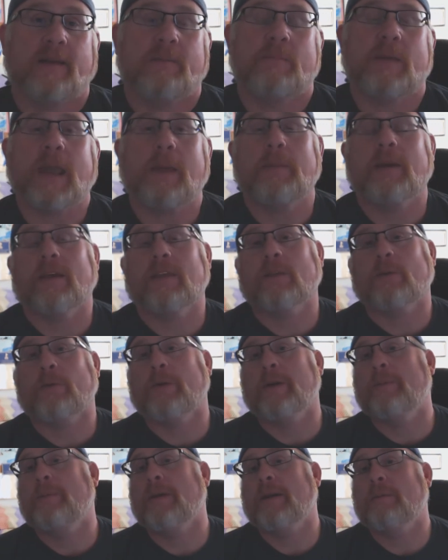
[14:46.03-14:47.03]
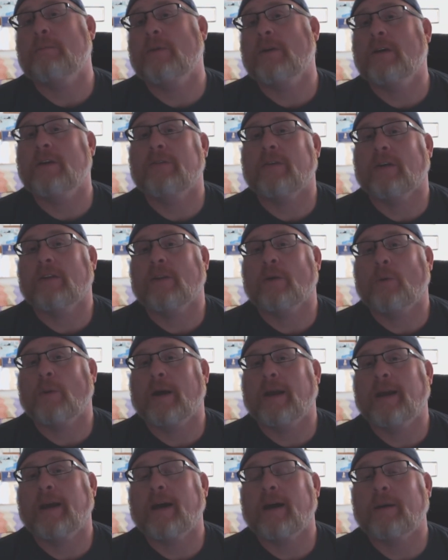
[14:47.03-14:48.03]
maybe a 3p move on the
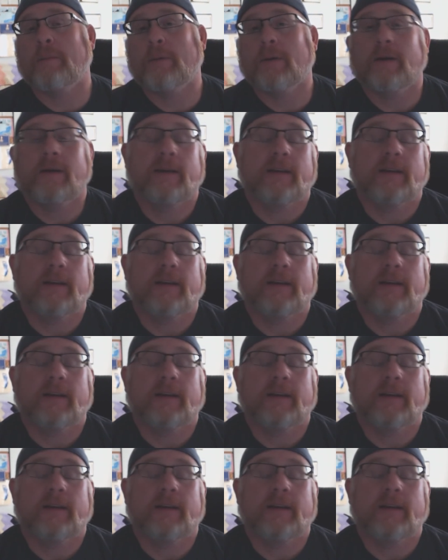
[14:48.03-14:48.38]
way up.